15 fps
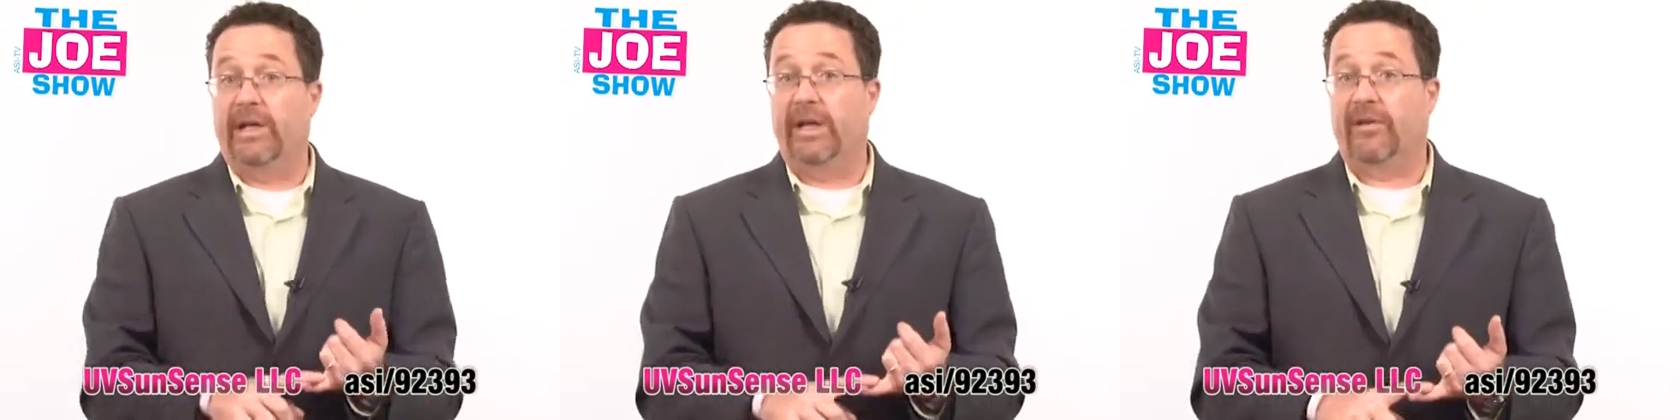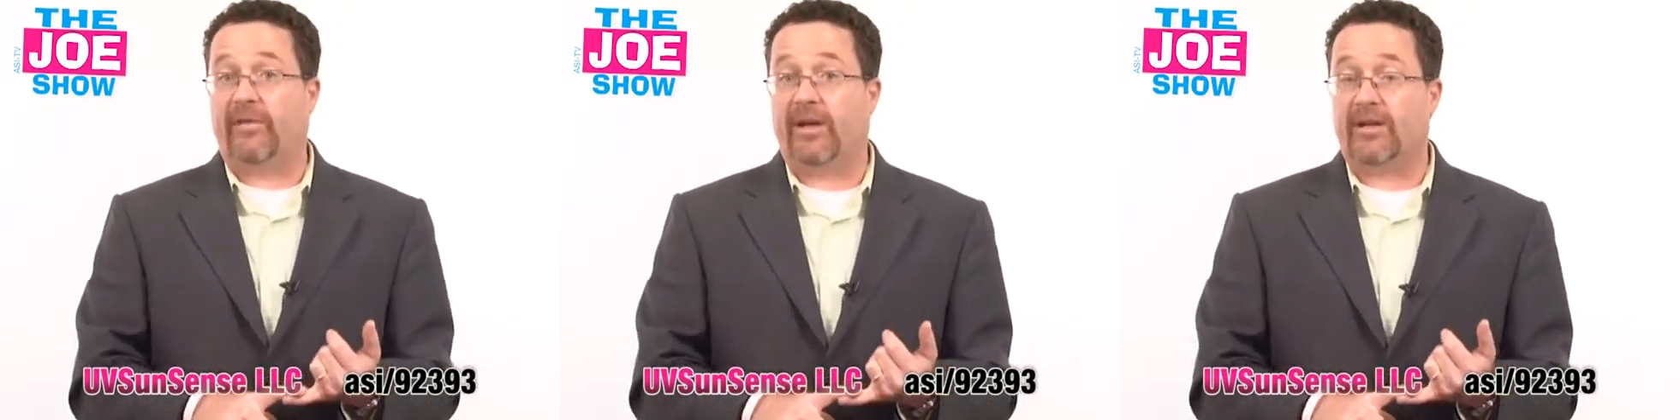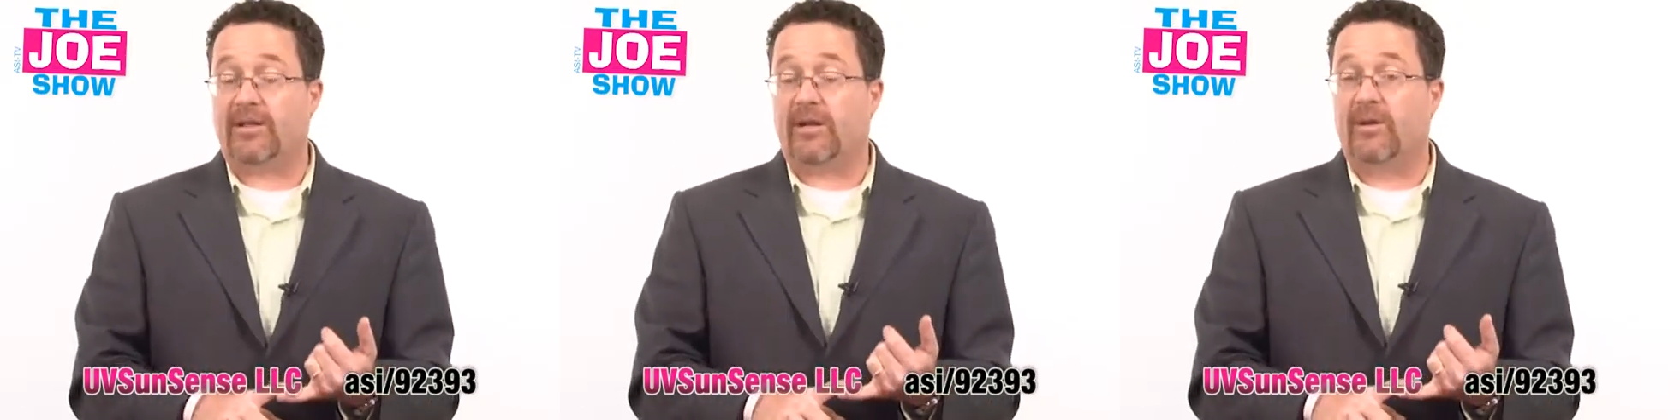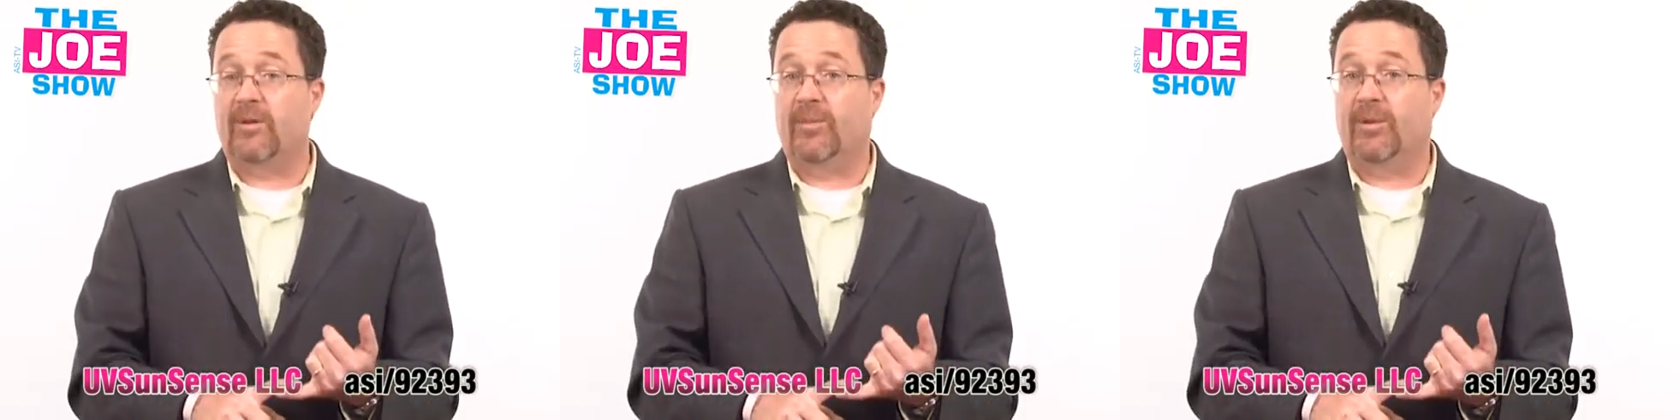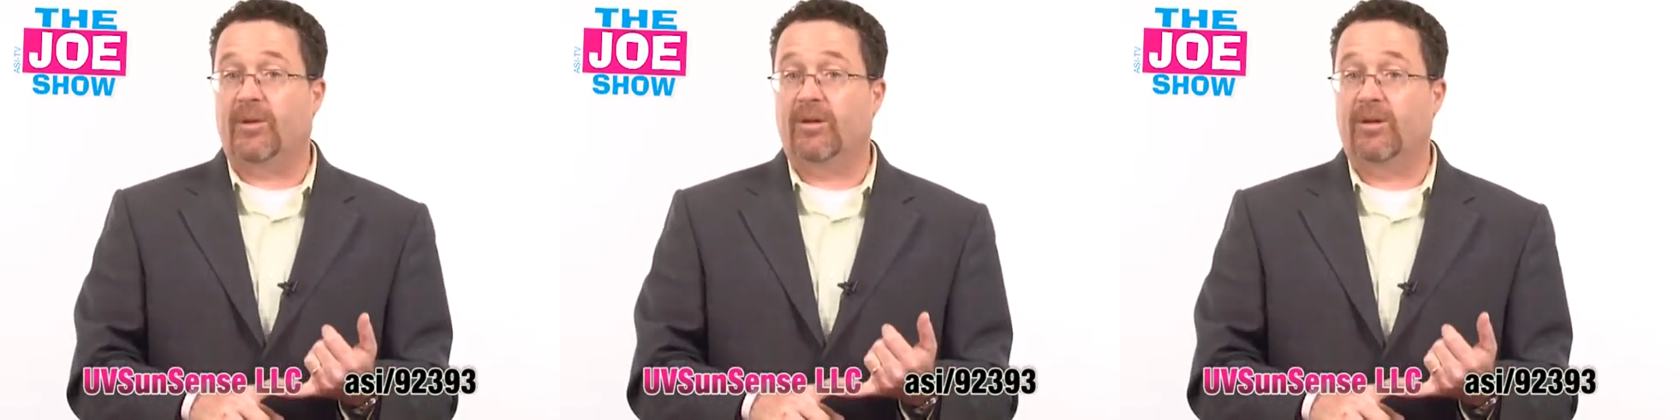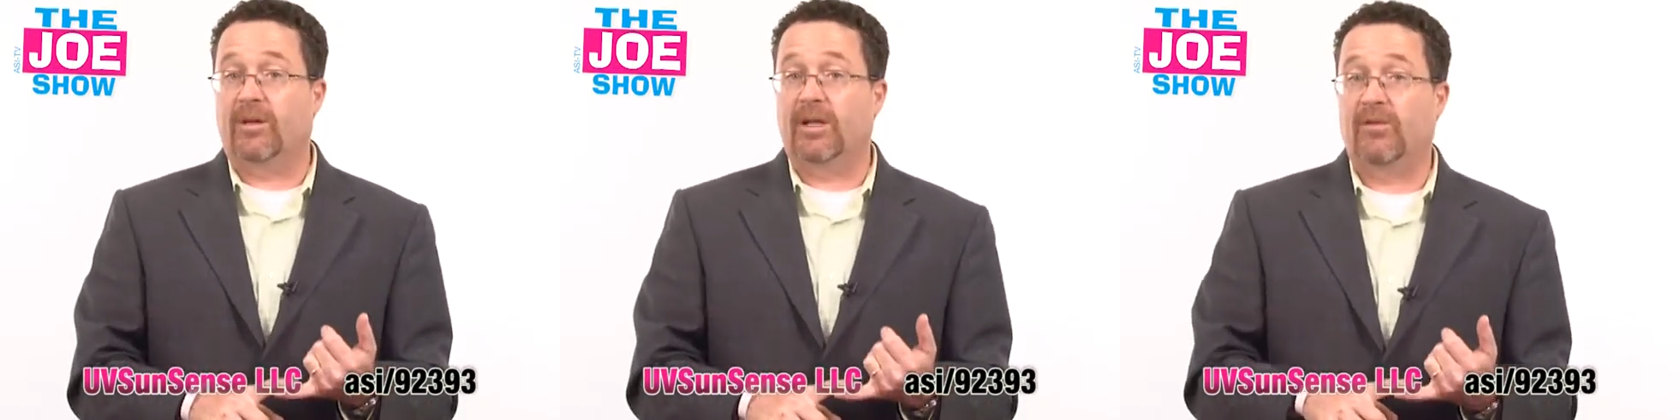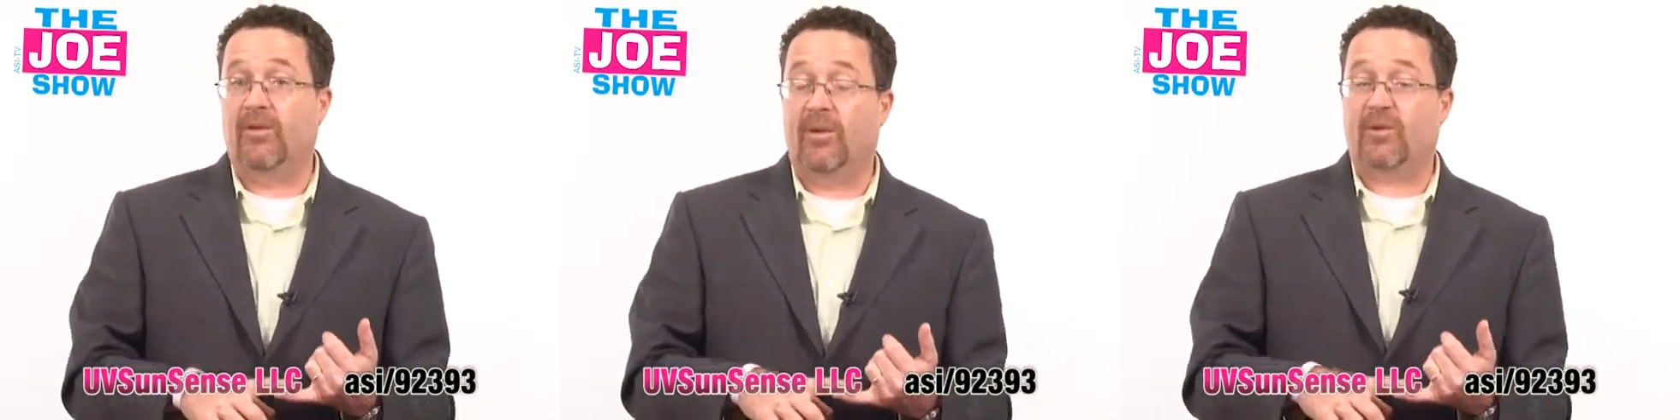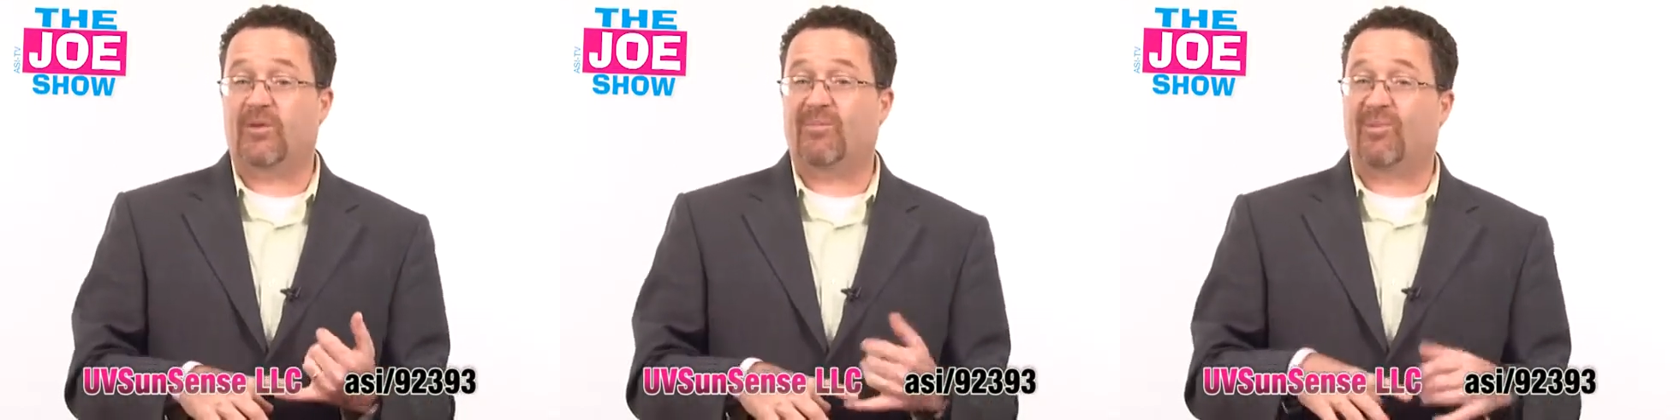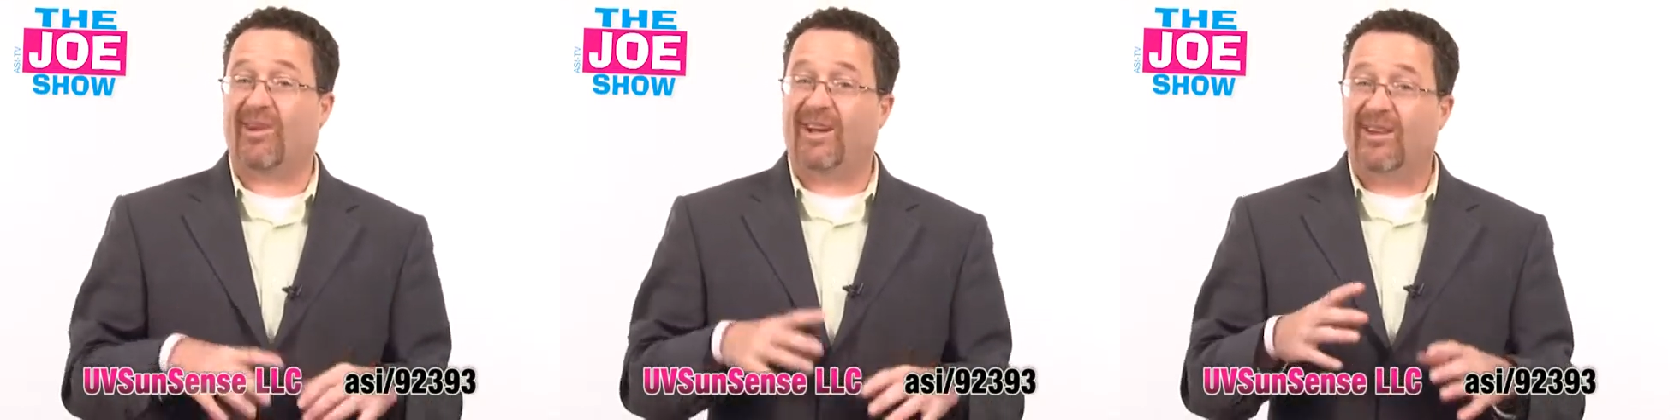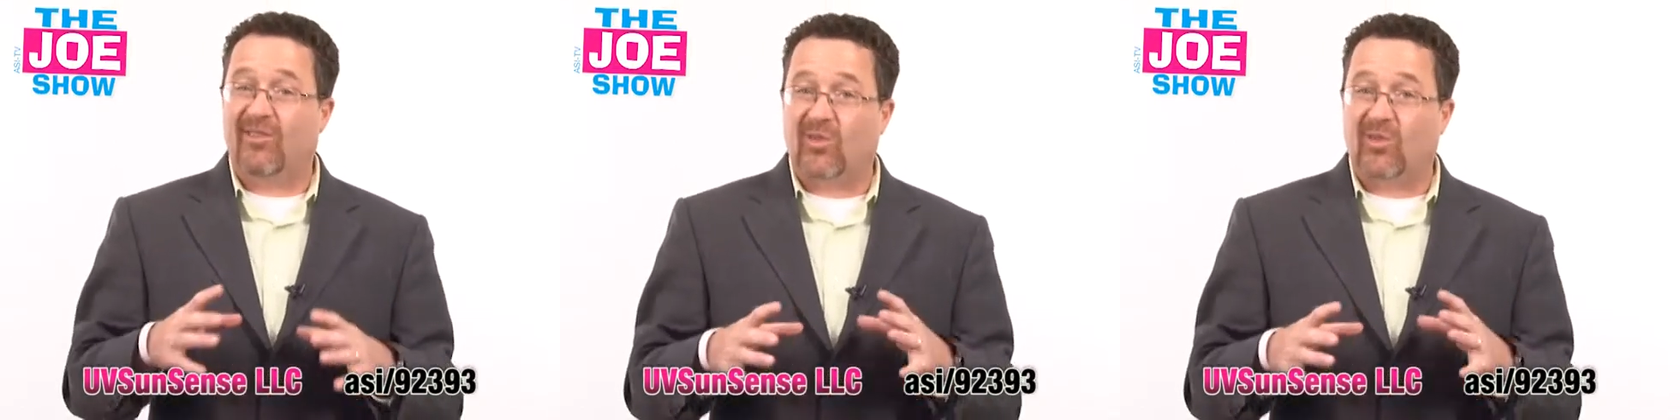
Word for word: it's October, even though it's bright,